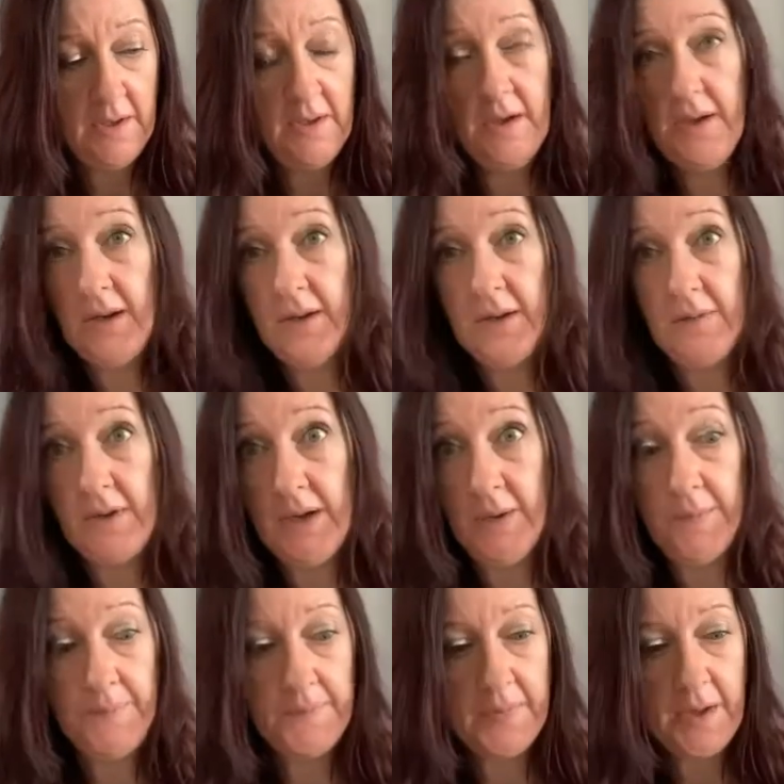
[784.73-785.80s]
I don't know.
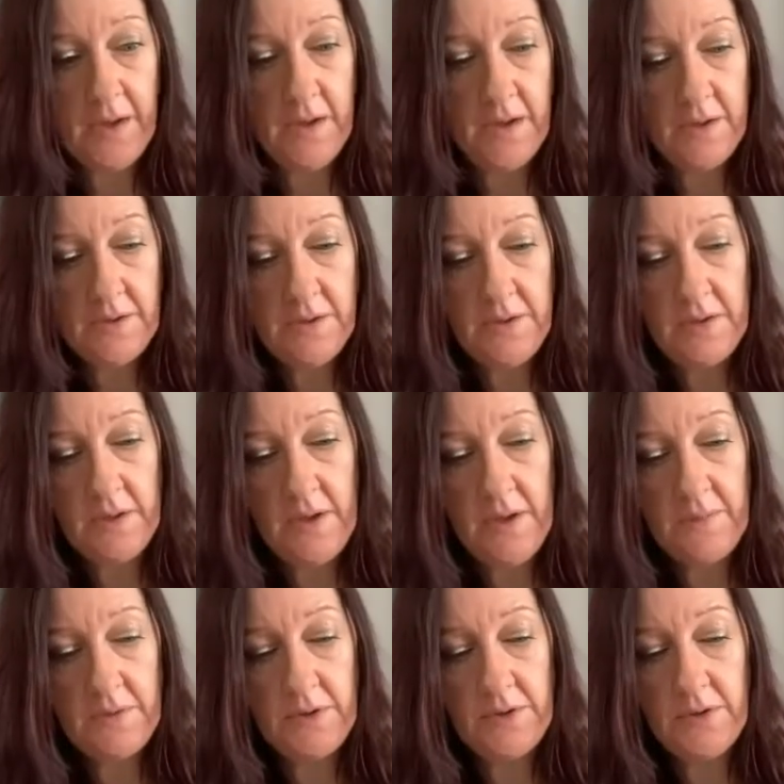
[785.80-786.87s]
I, I,
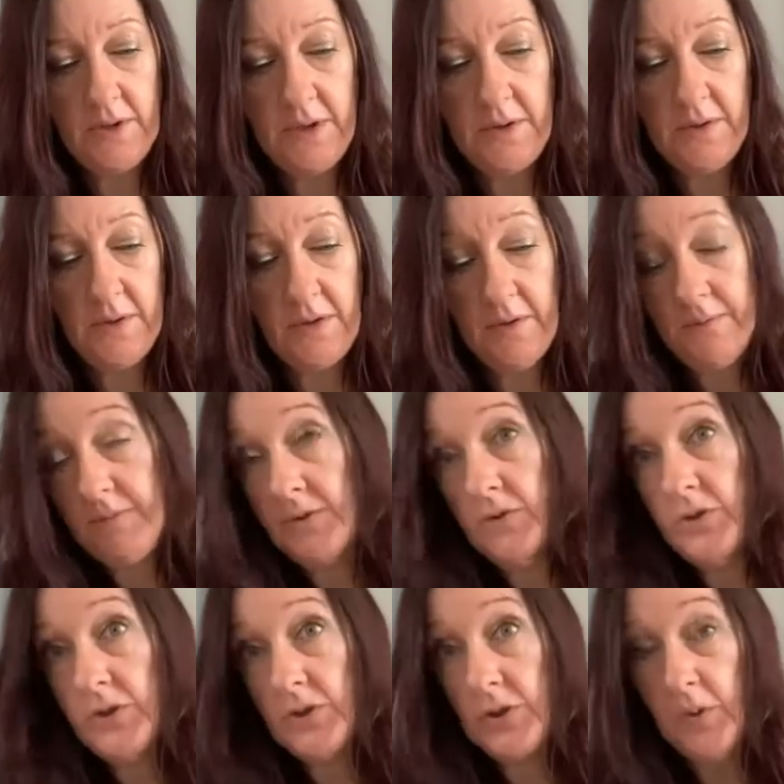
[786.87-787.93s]
I I've done
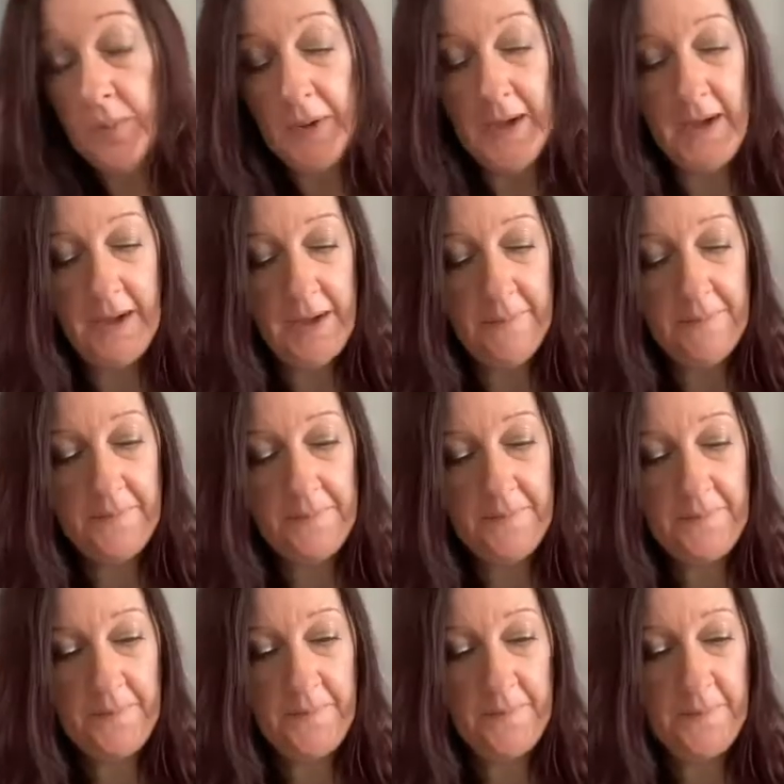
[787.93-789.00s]
a two ply
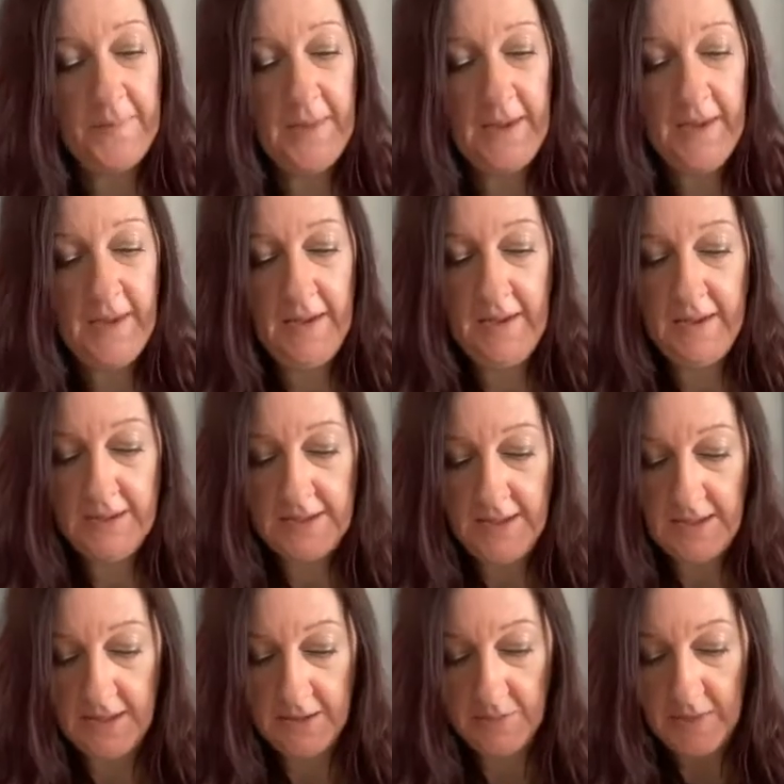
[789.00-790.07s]
take
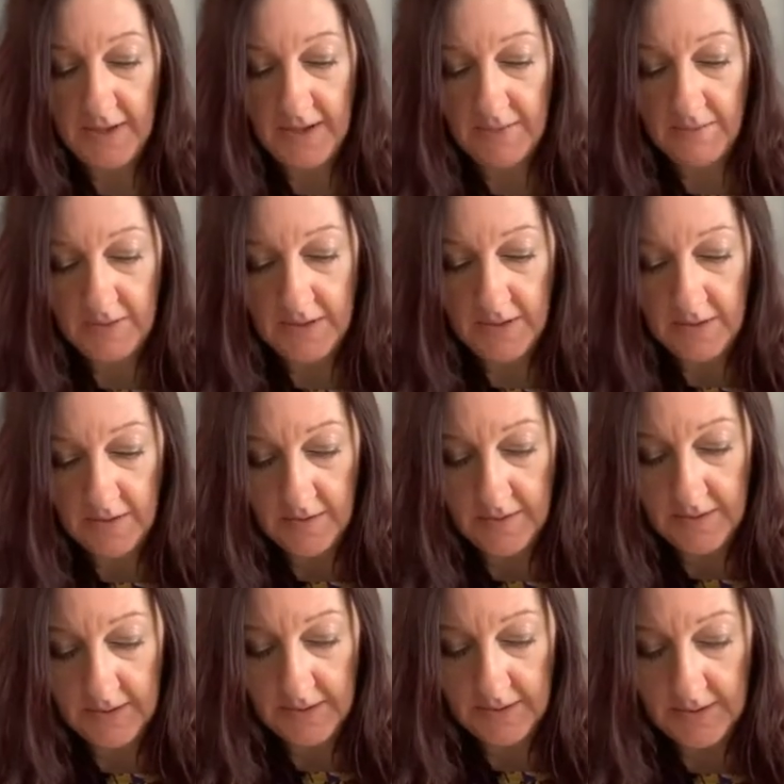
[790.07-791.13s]
this one out
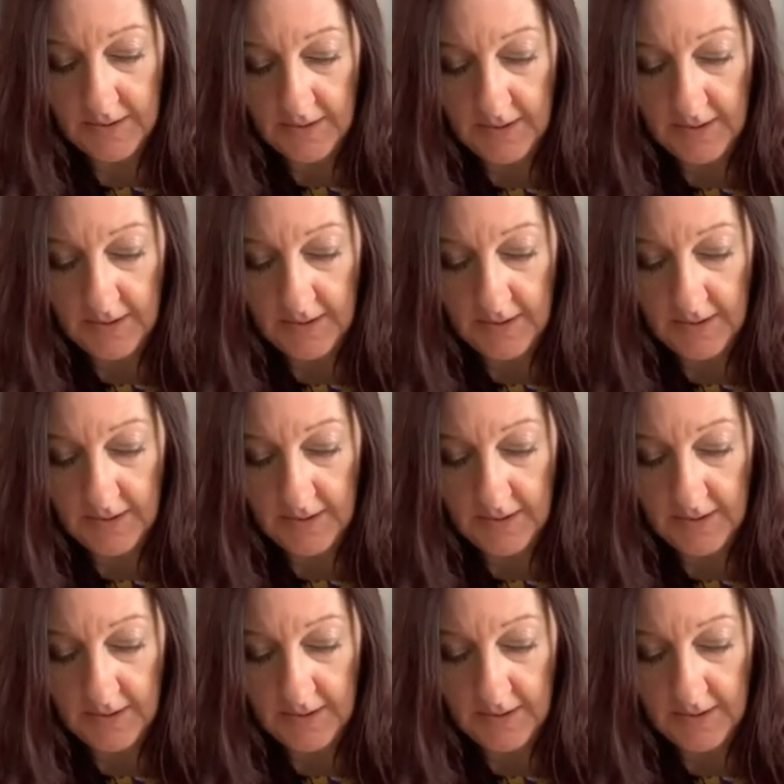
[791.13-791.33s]
this is